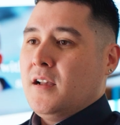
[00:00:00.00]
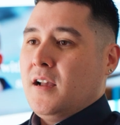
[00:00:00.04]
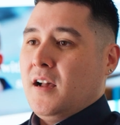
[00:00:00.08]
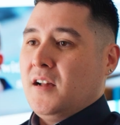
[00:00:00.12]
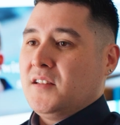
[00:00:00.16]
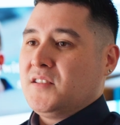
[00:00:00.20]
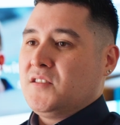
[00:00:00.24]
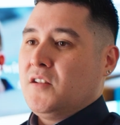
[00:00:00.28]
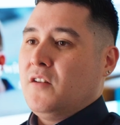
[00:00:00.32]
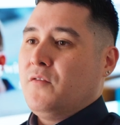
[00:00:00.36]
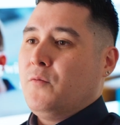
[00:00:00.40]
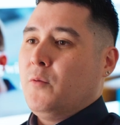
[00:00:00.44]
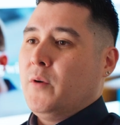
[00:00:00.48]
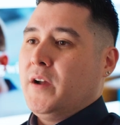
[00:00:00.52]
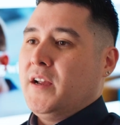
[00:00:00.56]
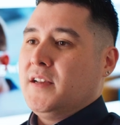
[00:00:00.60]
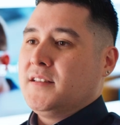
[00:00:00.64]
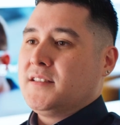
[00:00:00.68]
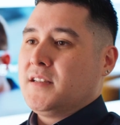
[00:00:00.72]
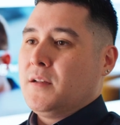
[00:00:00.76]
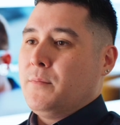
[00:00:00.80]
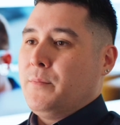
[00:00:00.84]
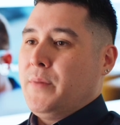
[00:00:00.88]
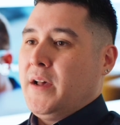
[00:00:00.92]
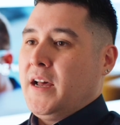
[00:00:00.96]
Our software
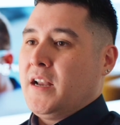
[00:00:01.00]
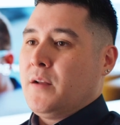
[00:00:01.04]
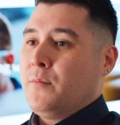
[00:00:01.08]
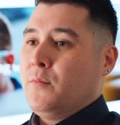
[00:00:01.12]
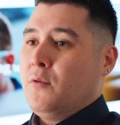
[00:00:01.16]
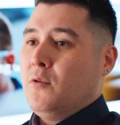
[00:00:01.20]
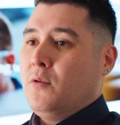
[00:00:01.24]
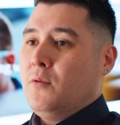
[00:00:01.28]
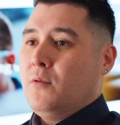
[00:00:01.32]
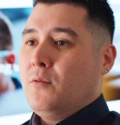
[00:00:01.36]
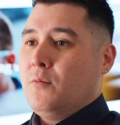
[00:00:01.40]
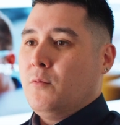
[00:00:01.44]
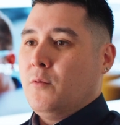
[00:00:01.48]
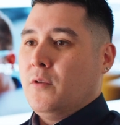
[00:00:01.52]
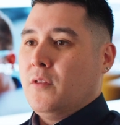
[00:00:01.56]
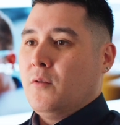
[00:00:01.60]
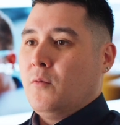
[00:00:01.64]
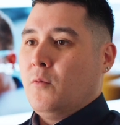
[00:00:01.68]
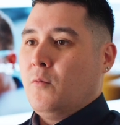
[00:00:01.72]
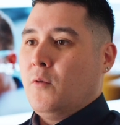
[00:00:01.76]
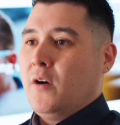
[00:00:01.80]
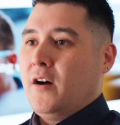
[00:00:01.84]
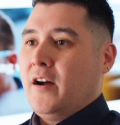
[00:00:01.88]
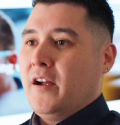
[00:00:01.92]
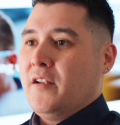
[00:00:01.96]
is compatible with a
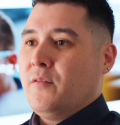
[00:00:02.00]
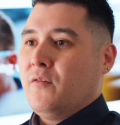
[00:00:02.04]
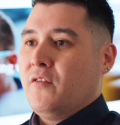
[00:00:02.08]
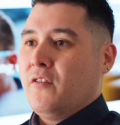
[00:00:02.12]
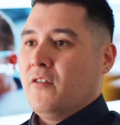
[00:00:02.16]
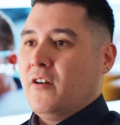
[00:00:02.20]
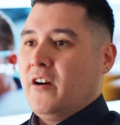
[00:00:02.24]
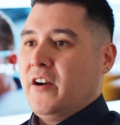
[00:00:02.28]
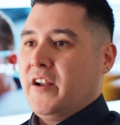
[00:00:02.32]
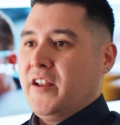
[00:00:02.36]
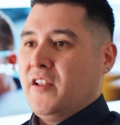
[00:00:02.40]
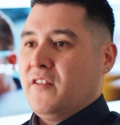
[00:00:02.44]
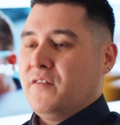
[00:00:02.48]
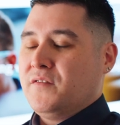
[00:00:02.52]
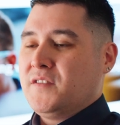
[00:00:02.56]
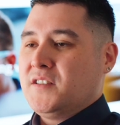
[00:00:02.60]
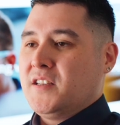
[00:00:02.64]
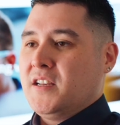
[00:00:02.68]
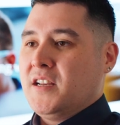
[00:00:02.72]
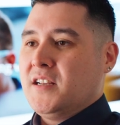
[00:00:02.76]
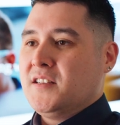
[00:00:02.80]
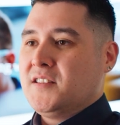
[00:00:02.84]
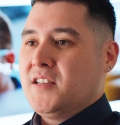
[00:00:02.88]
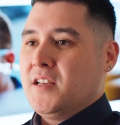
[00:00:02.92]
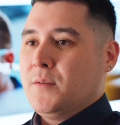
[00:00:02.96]
wide variety of
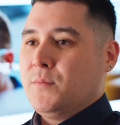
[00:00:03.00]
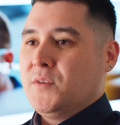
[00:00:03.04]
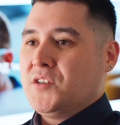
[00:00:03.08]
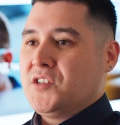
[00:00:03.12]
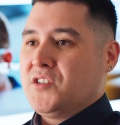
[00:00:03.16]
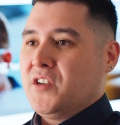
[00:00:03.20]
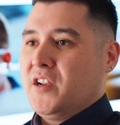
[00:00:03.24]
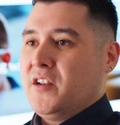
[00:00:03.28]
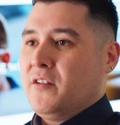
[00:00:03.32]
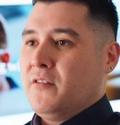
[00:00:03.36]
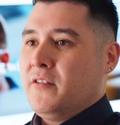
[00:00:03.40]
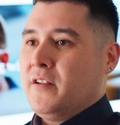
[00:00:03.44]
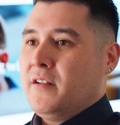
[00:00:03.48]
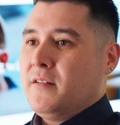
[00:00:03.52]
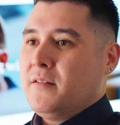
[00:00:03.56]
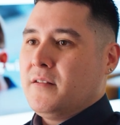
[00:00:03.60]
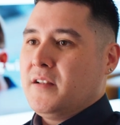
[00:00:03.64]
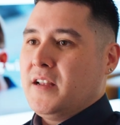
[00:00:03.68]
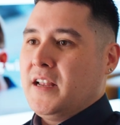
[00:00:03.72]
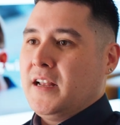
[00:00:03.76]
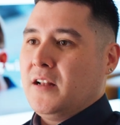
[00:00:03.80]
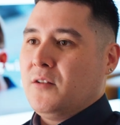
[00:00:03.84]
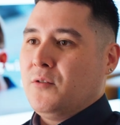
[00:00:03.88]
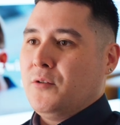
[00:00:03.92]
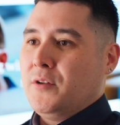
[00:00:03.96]
CNC machinery,
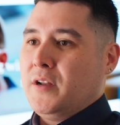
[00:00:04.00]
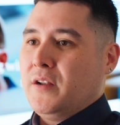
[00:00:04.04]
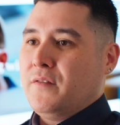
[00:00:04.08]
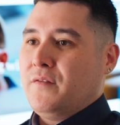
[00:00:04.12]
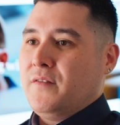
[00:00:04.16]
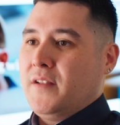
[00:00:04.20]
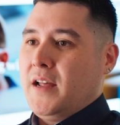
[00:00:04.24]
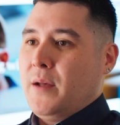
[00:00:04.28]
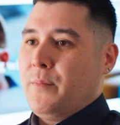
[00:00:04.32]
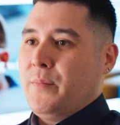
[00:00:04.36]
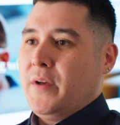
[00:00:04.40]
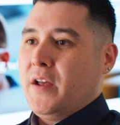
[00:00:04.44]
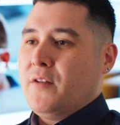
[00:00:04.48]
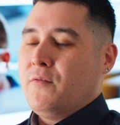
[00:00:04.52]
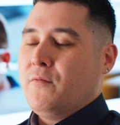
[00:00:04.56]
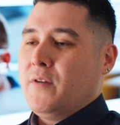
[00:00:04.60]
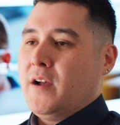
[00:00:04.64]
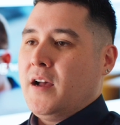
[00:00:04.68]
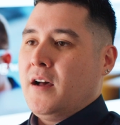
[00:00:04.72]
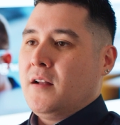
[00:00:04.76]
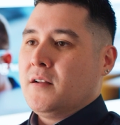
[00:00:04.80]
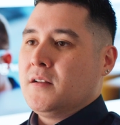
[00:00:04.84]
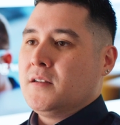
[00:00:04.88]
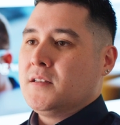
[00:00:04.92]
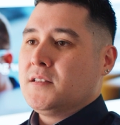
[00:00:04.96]
including flatbed
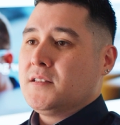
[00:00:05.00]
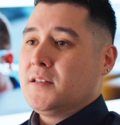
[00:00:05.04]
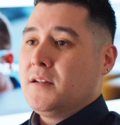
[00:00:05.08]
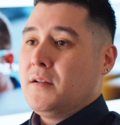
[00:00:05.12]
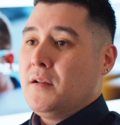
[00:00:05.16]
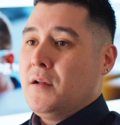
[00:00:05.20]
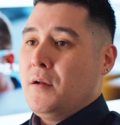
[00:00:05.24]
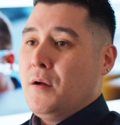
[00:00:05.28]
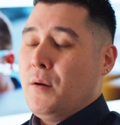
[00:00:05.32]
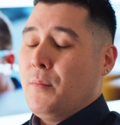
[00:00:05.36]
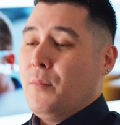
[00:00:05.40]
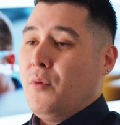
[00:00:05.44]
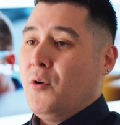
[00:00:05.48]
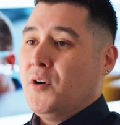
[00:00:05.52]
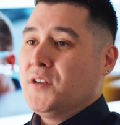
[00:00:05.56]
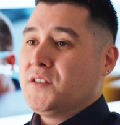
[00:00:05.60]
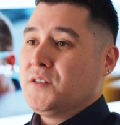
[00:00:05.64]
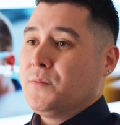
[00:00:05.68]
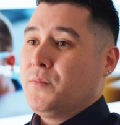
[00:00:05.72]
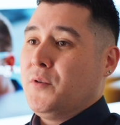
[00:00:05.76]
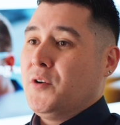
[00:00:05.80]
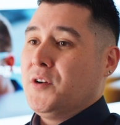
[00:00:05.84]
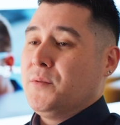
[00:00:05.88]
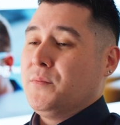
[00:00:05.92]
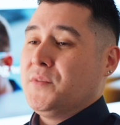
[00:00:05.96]
routers,
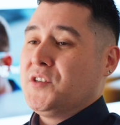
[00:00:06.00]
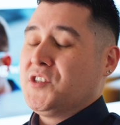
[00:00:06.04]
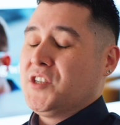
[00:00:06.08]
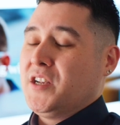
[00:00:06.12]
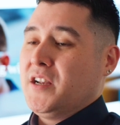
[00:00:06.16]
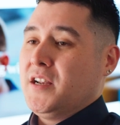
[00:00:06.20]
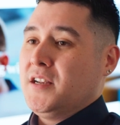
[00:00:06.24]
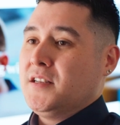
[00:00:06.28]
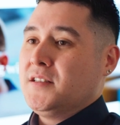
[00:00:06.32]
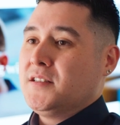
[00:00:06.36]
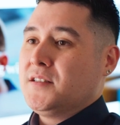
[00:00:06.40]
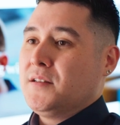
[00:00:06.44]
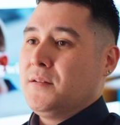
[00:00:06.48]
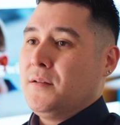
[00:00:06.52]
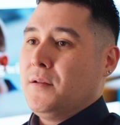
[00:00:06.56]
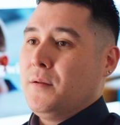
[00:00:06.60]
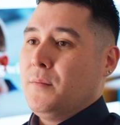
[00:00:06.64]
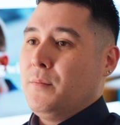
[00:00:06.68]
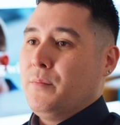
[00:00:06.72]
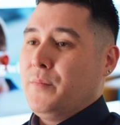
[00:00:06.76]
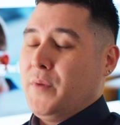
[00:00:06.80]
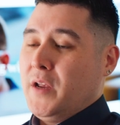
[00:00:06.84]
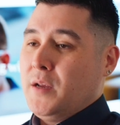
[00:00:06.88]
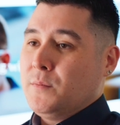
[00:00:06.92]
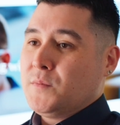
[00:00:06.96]
point-to-point machines,
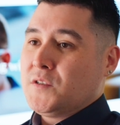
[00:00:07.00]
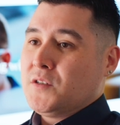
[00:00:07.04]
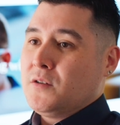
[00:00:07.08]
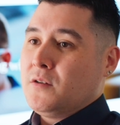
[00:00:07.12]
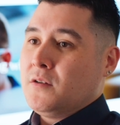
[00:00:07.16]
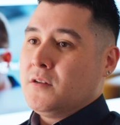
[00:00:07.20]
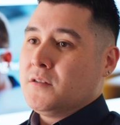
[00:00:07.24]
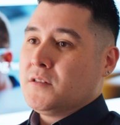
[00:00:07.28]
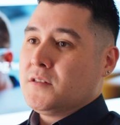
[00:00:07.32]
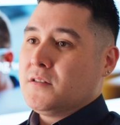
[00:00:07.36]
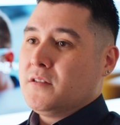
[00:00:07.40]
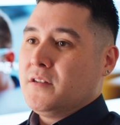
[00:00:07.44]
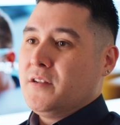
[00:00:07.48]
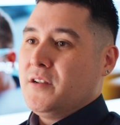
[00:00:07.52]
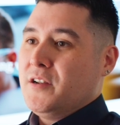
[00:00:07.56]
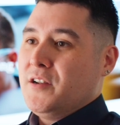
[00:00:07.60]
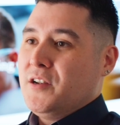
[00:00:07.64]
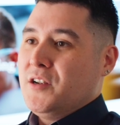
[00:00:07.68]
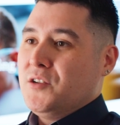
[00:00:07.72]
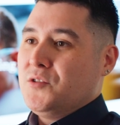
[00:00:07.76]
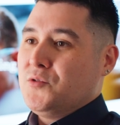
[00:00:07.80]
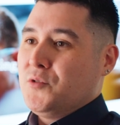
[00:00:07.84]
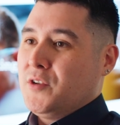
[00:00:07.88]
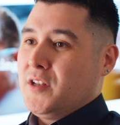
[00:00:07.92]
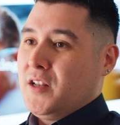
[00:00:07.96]
beam saws,
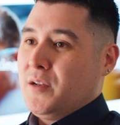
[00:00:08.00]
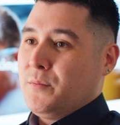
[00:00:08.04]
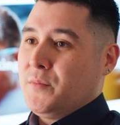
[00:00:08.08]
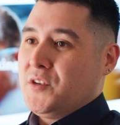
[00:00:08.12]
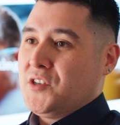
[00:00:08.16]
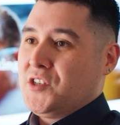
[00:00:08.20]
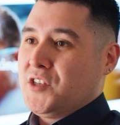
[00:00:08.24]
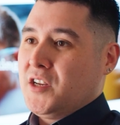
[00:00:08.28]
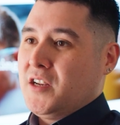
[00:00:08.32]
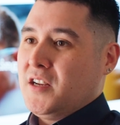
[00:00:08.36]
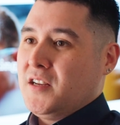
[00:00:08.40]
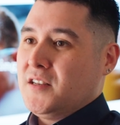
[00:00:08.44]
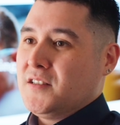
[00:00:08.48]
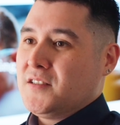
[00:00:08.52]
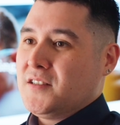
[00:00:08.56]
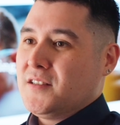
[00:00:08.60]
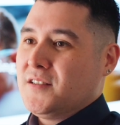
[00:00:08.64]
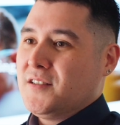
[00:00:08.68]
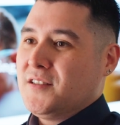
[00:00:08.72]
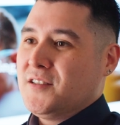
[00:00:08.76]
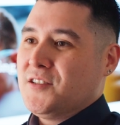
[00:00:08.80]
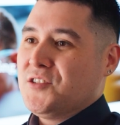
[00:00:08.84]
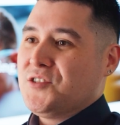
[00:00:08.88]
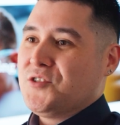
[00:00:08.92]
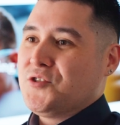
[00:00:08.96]
drilling machines,
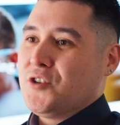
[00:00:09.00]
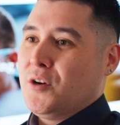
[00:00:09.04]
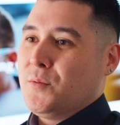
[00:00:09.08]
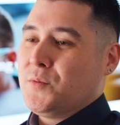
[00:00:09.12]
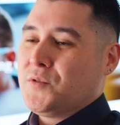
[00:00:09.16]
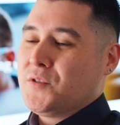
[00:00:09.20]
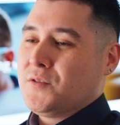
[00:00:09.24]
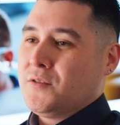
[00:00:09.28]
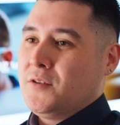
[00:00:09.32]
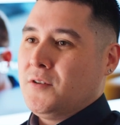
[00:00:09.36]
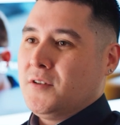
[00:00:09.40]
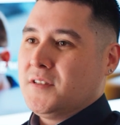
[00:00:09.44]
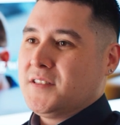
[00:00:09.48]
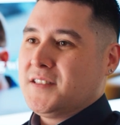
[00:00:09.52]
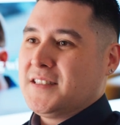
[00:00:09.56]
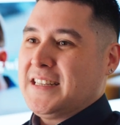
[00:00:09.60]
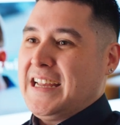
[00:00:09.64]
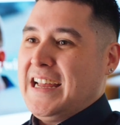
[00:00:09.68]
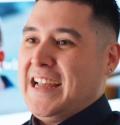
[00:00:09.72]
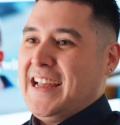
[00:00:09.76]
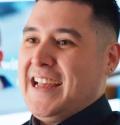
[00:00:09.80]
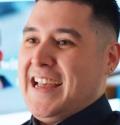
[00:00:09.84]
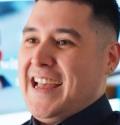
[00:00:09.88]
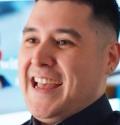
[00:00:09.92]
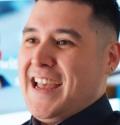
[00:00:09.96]
chop saws,
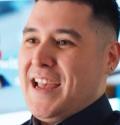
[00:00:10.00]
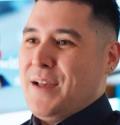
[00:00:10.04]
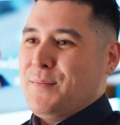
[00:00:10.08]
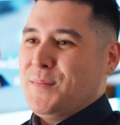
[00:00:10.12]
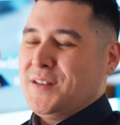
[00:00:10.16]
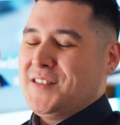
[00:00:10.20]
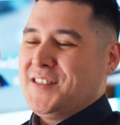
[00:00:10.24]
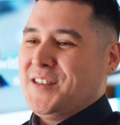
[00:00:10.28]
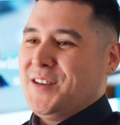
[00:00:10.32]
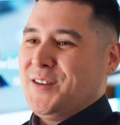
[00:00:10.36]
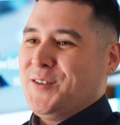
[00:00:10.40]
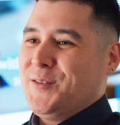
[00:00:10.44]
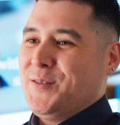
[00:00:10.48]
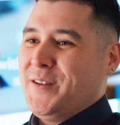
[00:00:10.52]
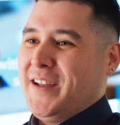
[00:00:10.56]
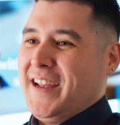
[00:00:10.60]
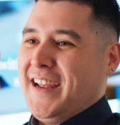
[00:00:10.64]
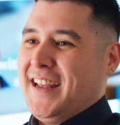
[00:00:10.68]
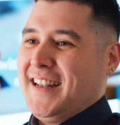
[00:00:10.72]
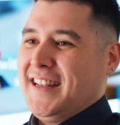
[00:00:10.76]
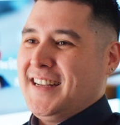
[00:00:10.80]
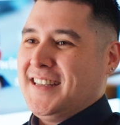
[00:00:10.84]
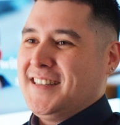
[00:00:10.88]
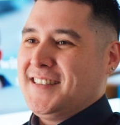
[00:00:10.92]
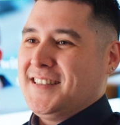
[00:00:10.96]
and material
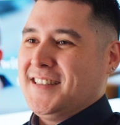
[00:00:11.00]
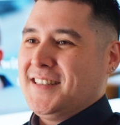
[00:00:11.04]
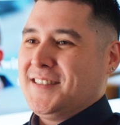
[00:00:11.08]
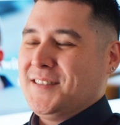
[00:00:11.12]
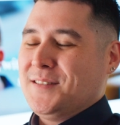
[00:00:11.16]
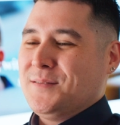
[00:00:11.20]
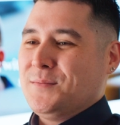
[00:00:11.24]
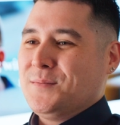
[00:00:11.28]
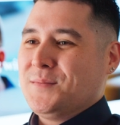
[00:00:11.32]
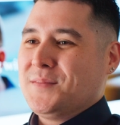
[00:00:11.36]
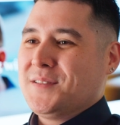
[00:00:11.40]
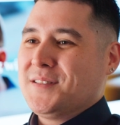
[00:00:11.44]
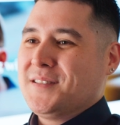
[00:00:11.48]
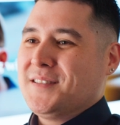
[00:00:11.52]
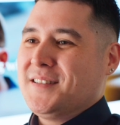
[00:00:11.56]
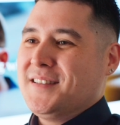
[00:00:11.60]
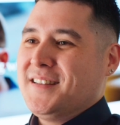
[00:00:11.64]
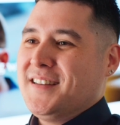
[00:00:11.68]
handling systems.